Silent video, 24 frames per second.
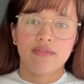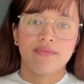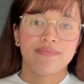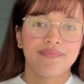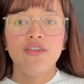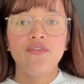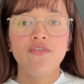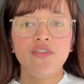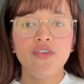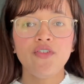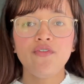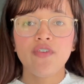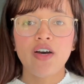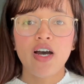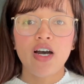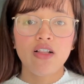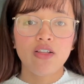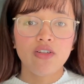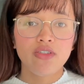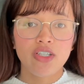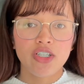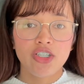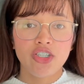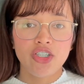If you
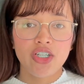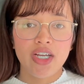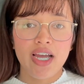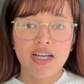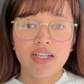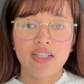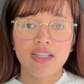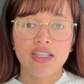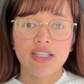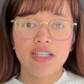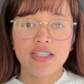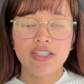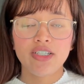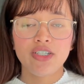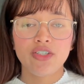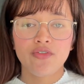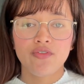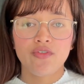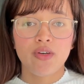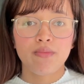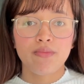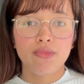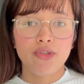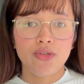follow the checklist
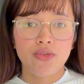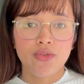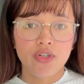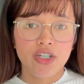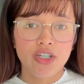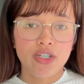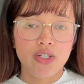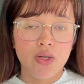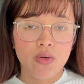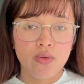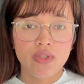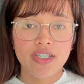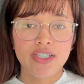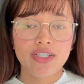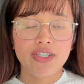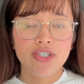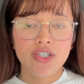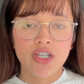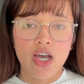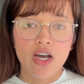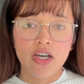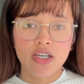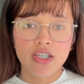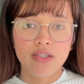from your notice
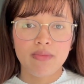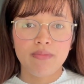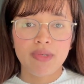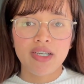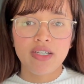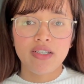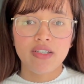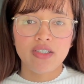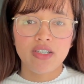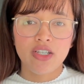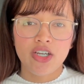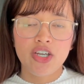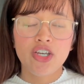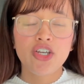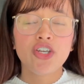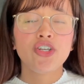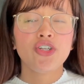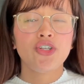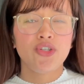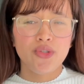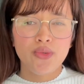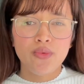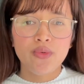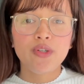document,
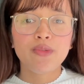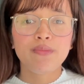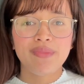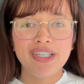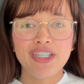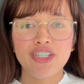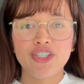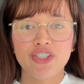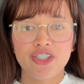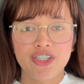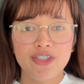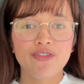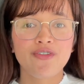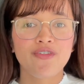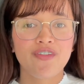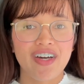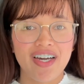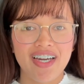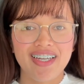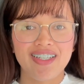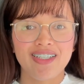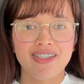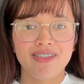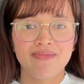you will be just
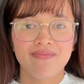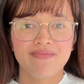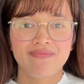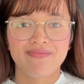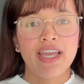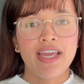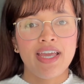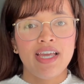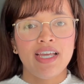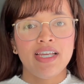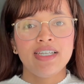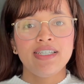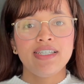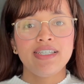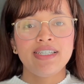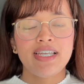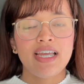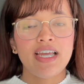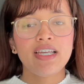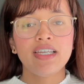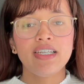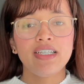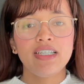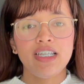fine.
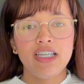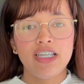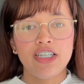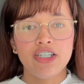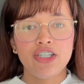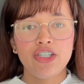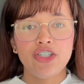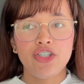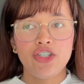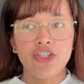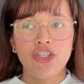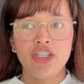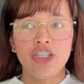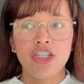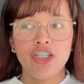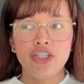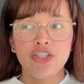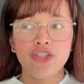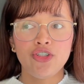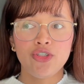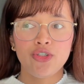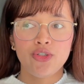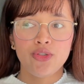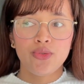Second is you
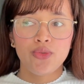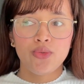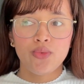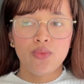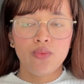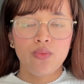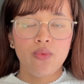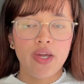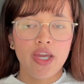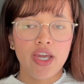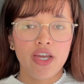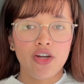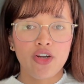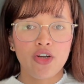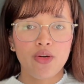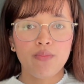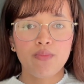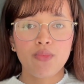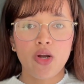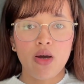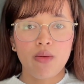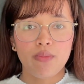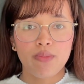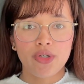need to wear
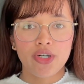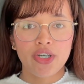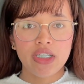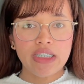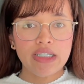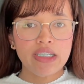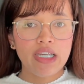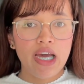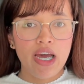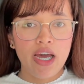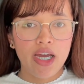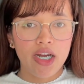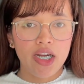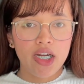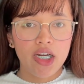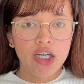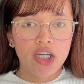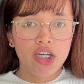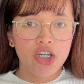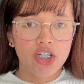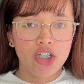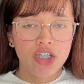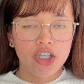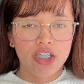proper
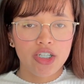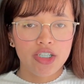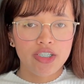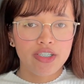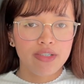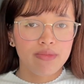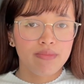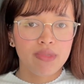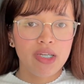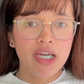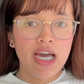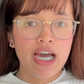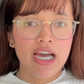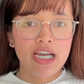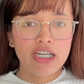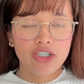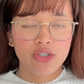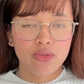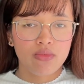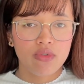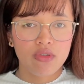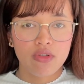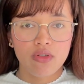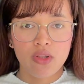attire or some
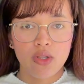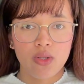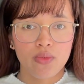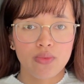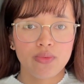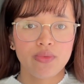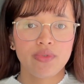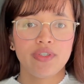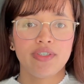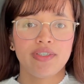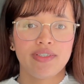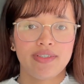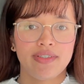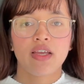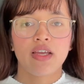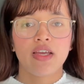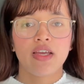casual clothes.